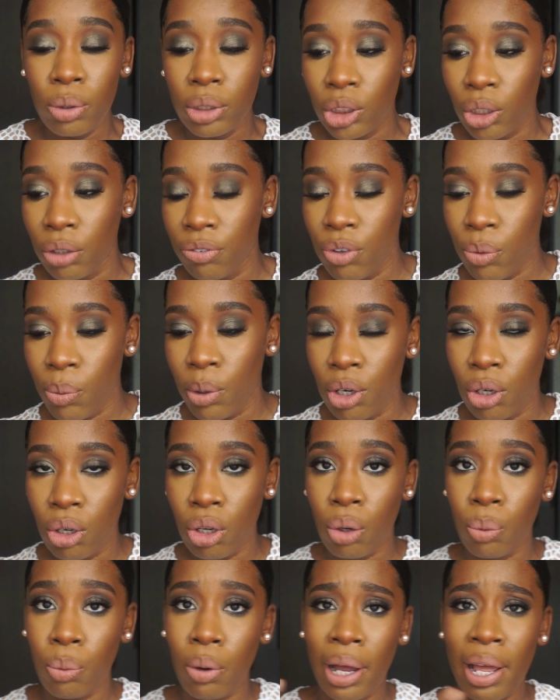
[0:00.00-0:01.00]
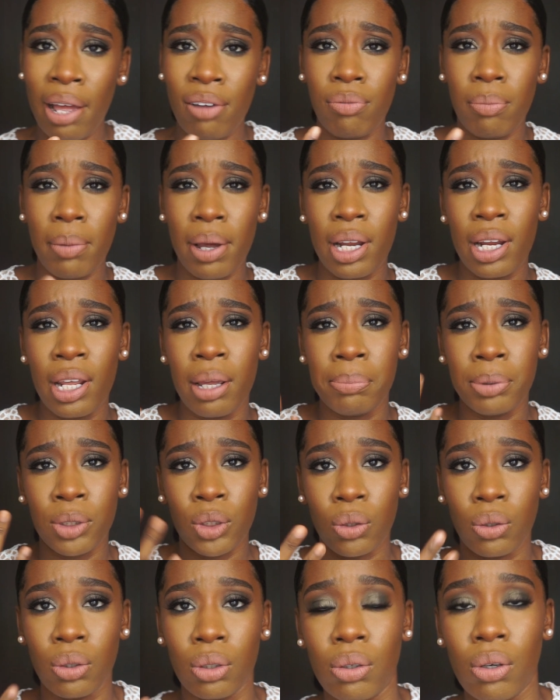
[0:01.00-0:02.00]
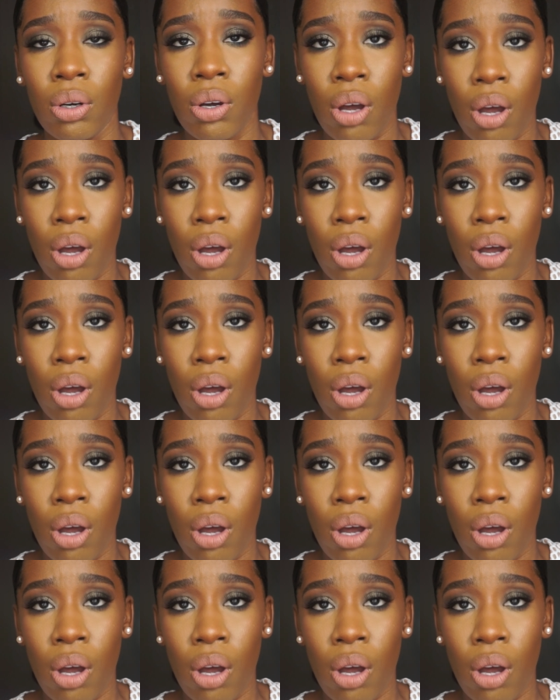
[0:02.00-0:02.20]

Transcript: So if you want to know what I have on my lips or